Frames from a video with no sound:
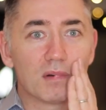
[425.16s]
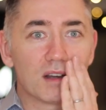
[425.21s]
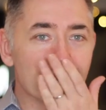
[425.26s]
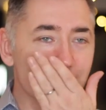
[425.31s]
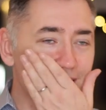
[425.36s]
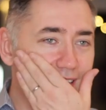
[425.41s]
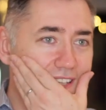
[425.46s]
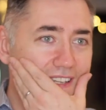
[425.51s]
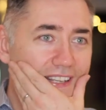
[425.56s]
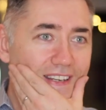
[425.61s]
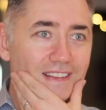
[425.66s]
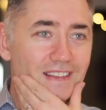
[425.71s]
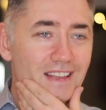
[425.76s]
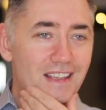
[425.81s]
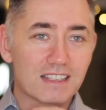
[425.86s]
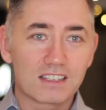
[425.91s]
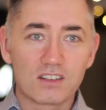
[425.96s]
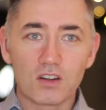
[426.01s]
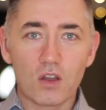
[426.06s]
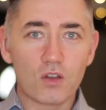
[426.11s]
my skin,
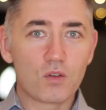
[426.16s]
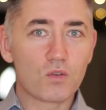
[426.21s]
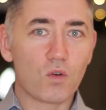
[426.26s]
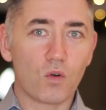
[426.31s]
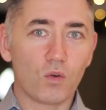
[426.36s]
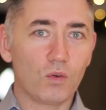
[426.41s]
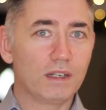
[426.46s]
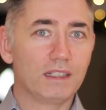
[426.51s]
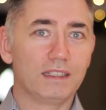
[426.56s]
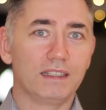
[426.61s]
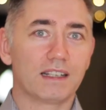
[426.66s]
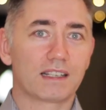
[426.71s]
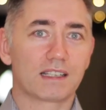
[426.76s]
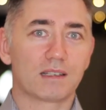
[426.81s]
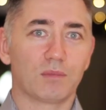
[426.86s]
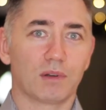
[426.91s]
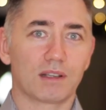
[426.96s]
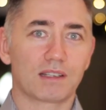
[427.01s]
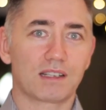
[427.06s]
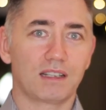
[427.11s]
there's no
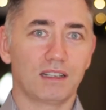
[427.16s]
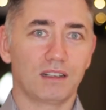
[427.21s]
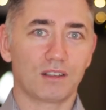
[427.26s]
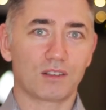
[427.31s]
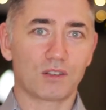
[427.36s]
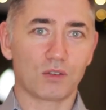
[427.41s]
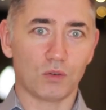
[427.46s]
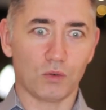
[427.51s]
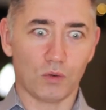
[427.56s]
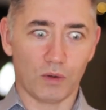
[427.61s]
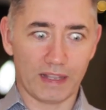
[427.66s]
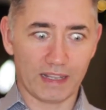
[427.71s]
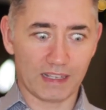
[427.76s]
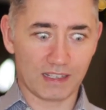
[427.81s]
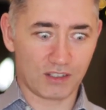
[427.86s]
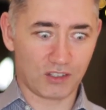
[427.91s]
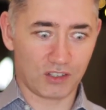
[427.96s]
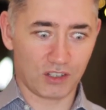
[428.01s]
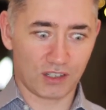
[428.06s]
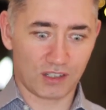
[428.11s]
oiliness in my skin at all.
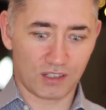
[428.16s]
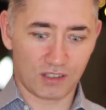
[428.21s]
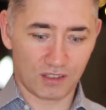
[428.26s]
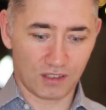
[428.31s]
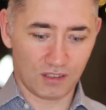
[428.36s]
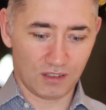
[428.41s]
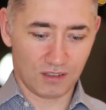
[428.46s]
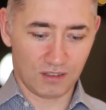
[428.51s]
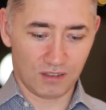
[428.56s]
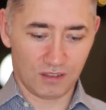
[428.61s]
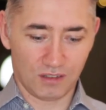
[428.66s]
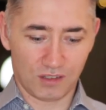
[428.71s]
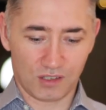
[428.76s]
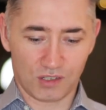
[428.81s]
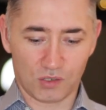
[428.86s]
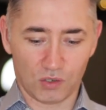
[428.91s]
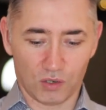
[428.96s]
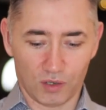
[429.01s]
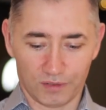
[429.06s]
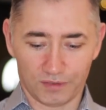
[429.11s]
It's just
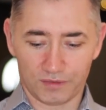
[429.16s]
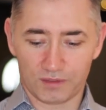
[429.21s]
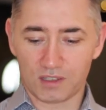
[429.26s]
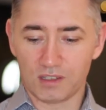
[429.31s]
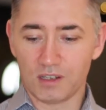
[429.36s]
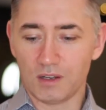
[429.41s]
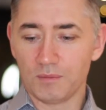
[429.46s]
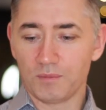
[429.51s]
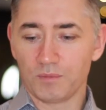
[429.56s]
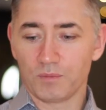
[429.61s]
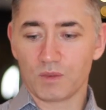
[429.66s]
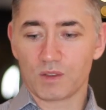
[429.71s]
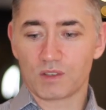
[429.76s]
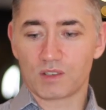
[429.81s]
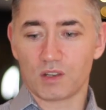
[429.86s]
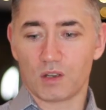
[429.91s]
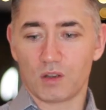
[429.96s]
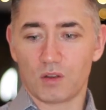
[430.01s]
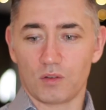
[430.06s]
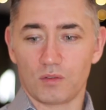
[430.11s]
soft.
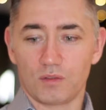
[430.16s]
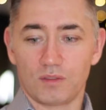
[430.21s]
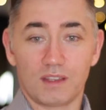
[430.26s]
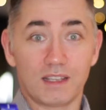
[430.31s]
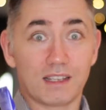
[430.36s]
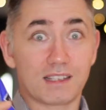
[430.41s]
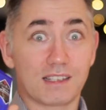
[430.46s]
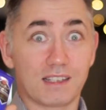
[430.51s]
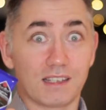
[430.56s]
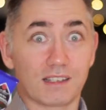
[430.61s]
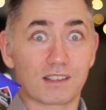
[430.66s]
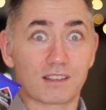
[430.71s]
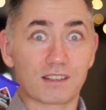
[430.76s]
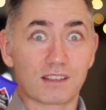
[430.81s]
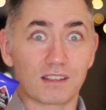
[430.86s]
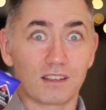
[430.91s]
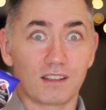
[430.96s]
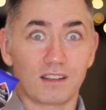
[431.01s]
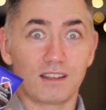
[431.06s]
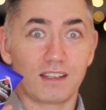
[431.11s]
So this
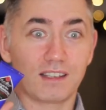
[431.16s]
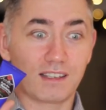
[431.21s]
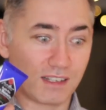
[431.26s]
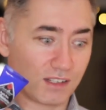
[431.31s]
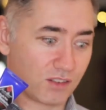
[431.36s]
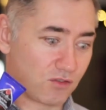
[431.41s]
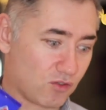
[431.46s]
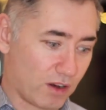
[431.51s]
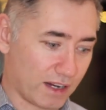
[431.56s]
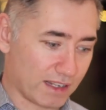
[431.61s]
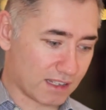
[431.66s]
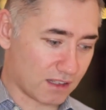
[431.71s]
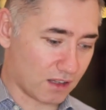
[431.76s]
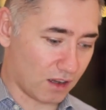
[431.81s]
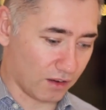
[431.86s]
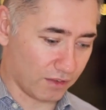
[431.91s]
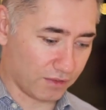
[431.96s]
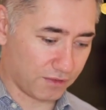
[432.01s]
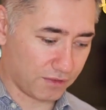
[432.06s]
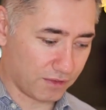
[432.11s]
is great
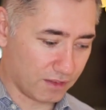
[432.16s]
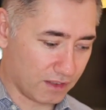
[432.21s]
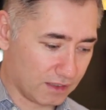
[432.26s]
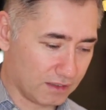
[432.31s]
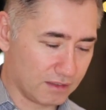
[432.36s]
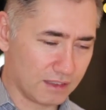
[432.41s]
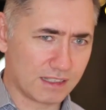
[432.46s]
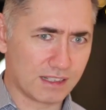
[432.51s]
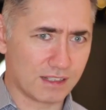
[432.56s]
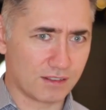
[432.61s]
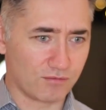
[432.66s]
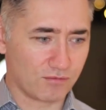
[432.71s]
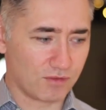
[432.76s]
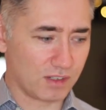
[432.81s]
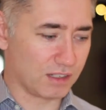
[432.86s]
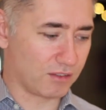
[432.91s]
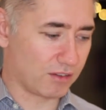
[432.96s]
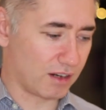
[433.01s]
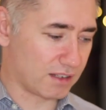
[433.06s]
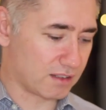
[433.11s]
stuff. This is
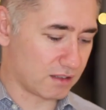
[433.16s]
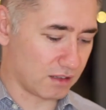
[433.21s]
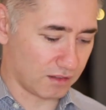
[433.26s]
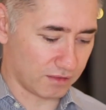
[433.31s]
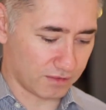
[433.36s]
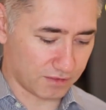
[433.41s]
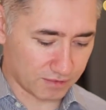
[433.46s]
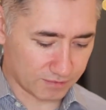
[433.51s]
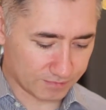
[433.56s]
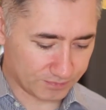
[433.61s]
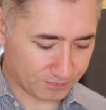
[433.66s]
really great stuff.